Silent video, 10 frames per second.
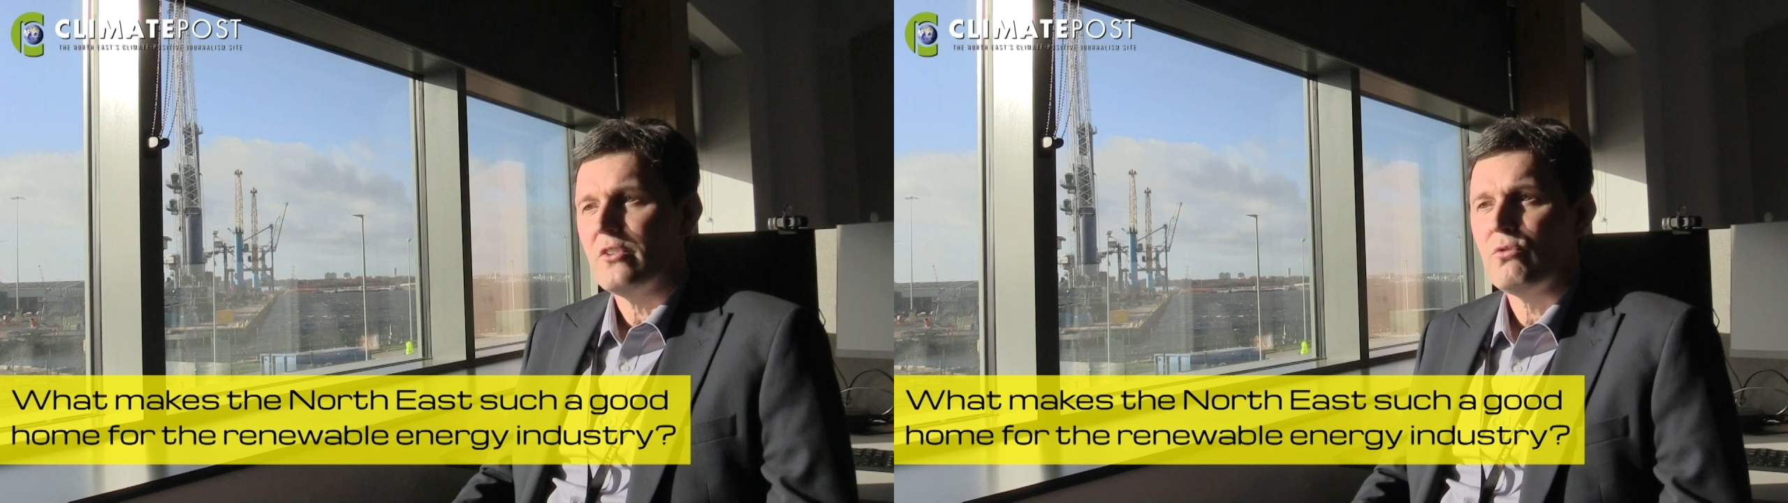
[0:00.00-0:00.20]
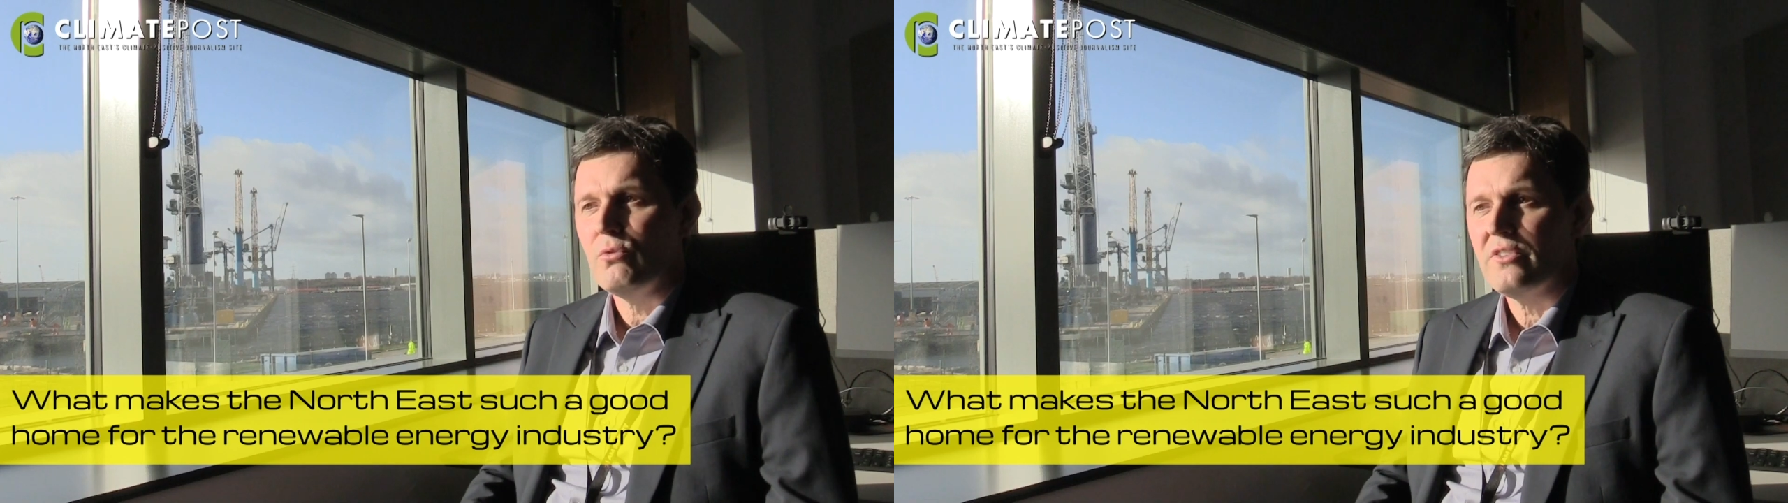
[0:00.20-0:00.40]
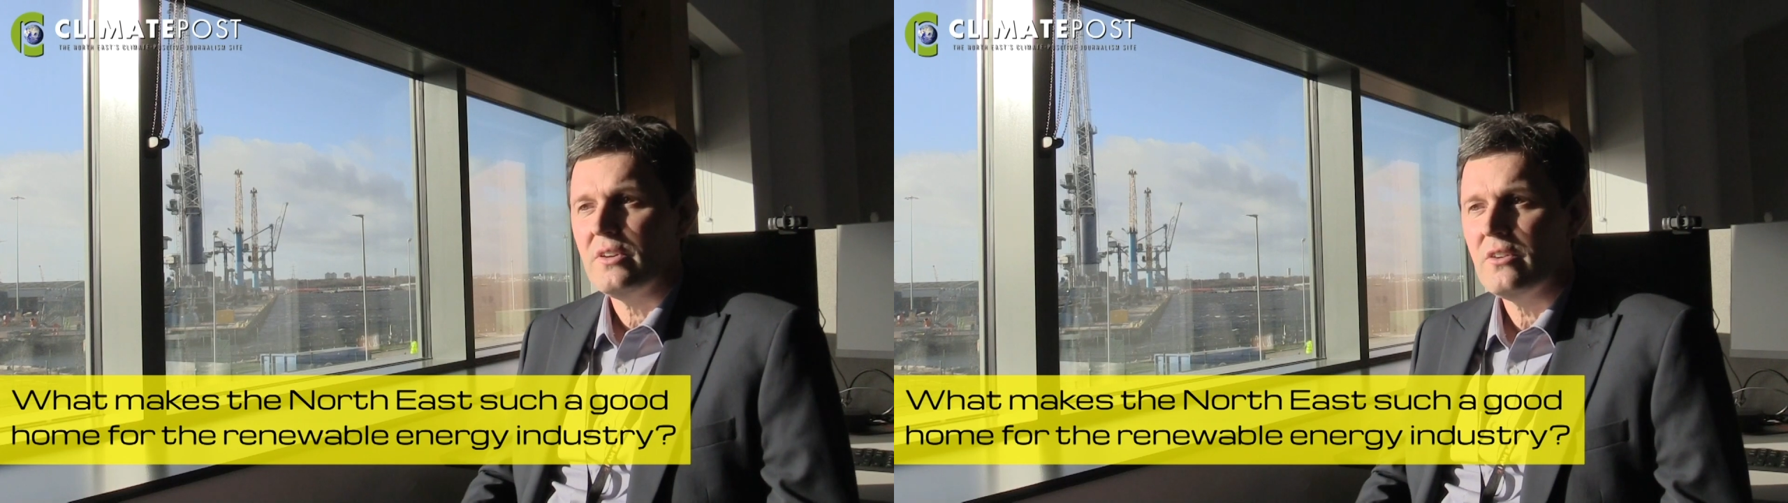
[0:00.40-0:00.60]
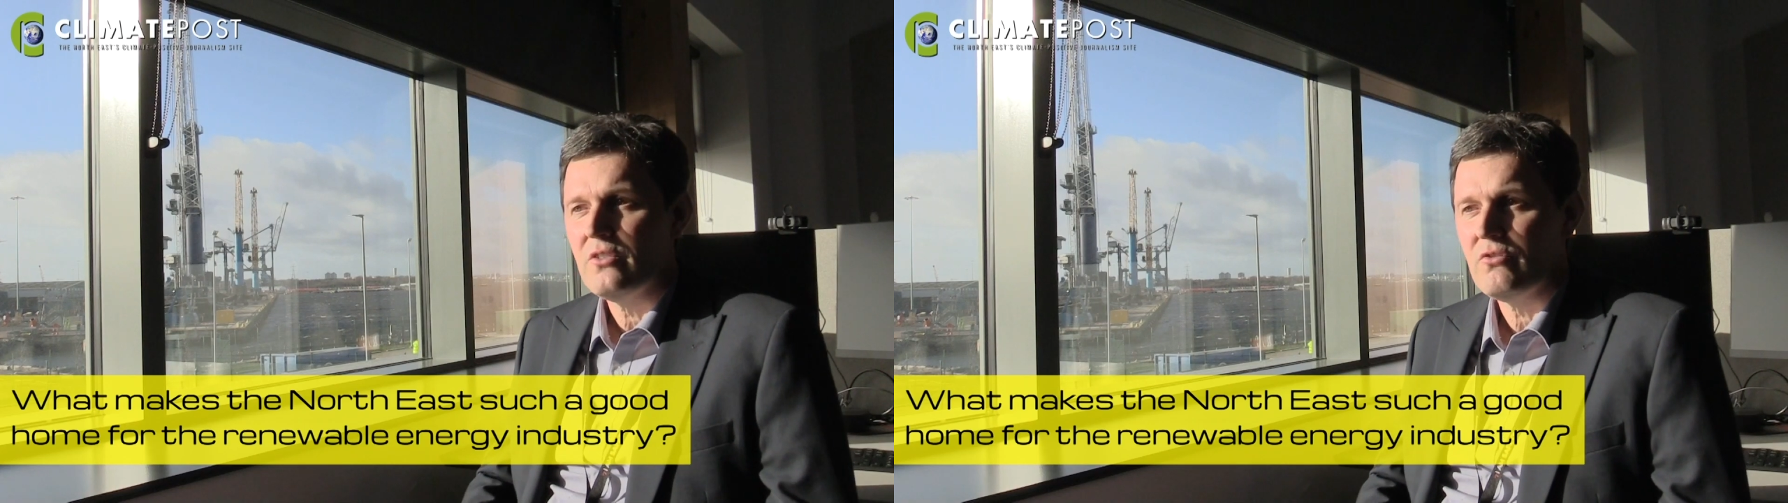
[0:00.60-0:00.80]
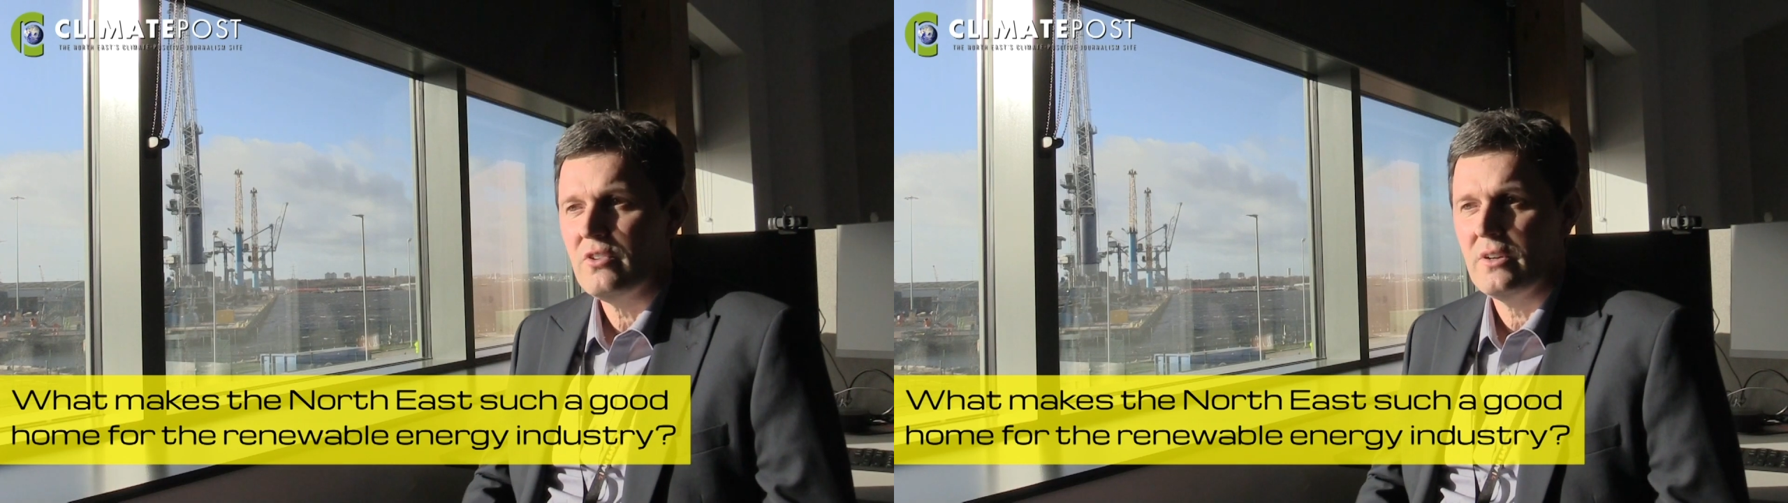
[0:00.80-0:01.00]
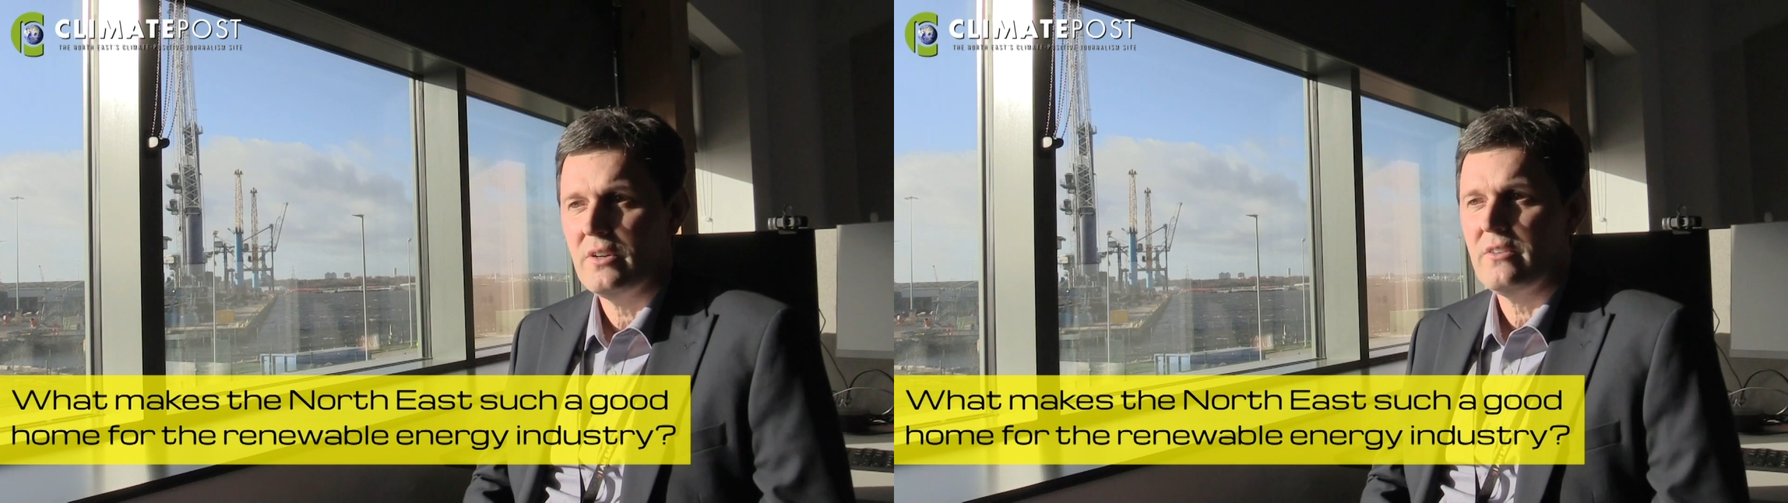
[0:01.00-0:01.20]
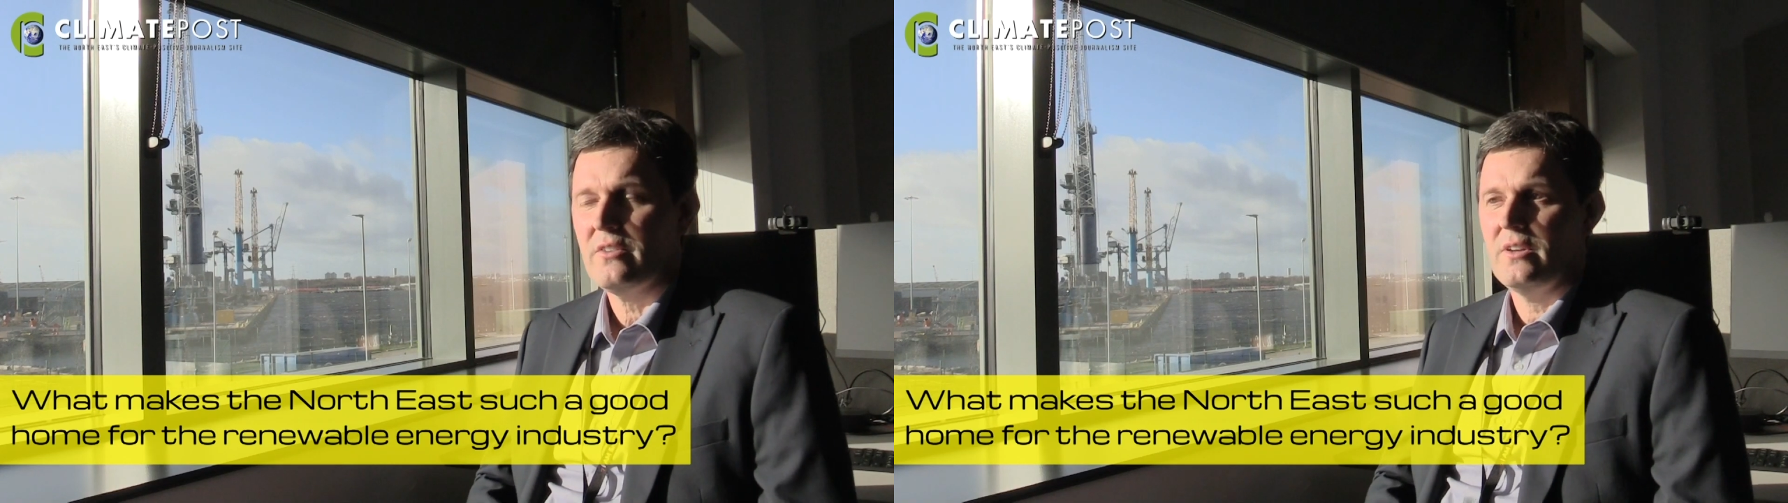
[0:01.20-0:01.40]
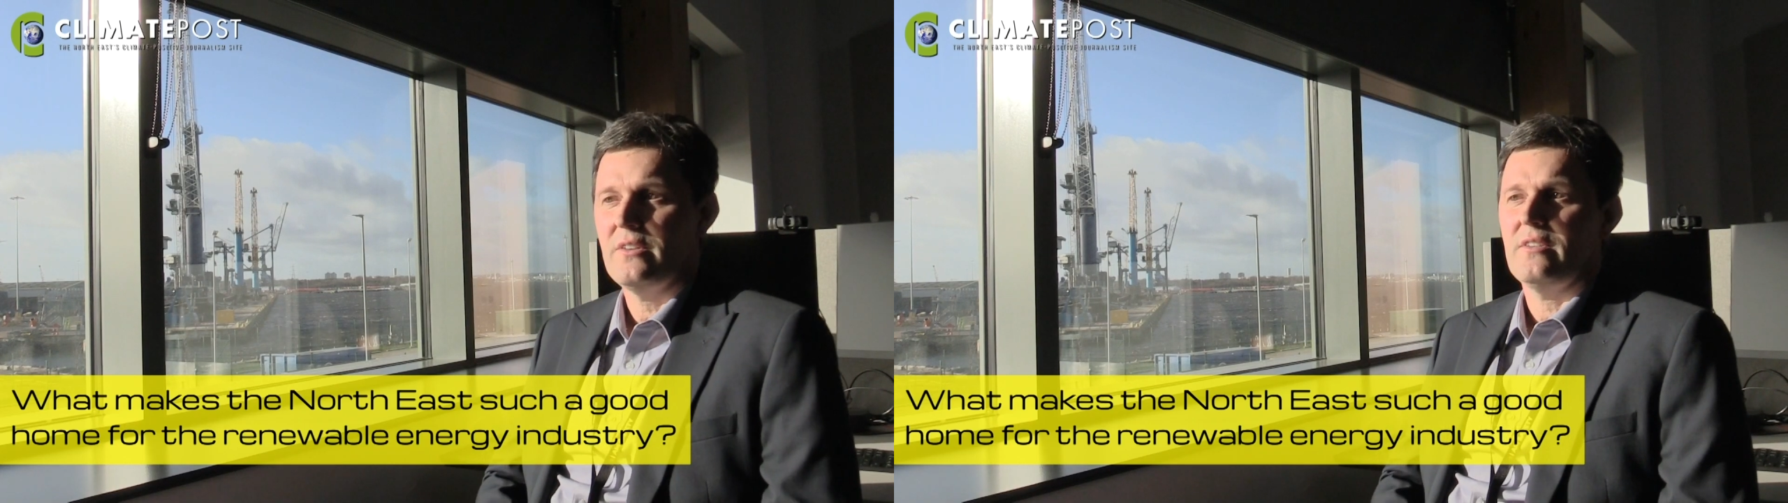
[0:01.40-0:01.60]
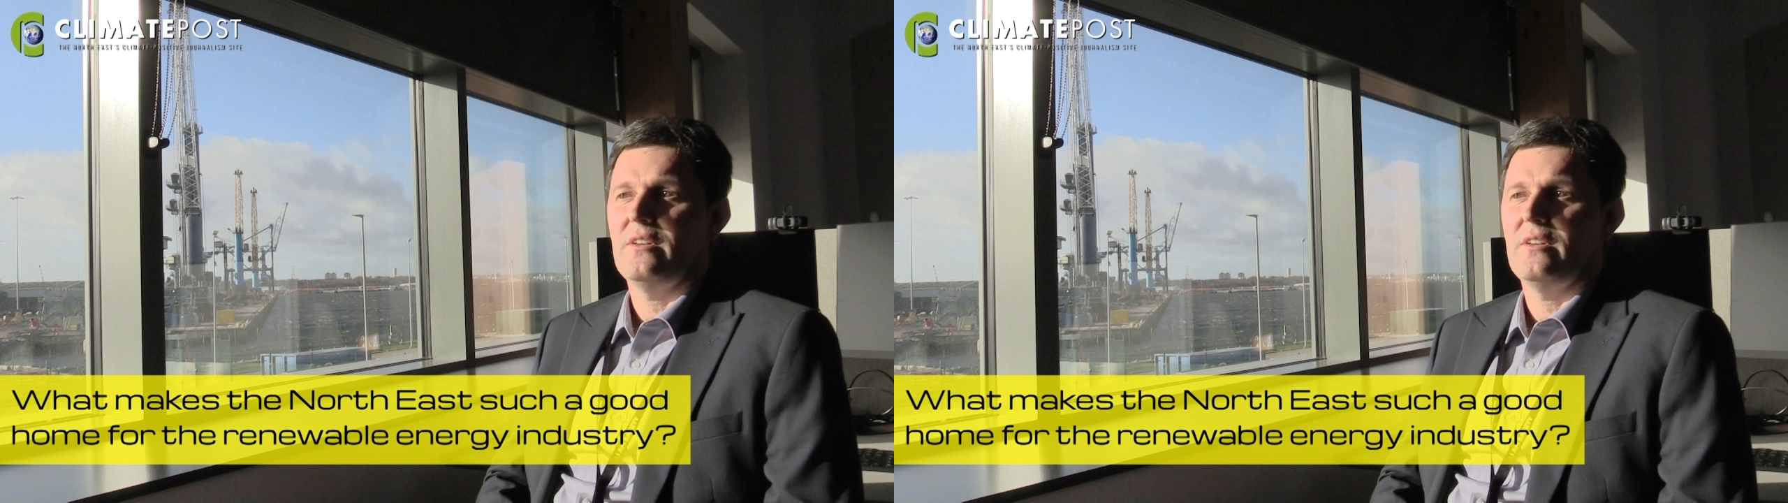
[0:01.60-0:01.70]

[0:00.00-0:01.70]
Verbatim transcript: a growth industry and it's it's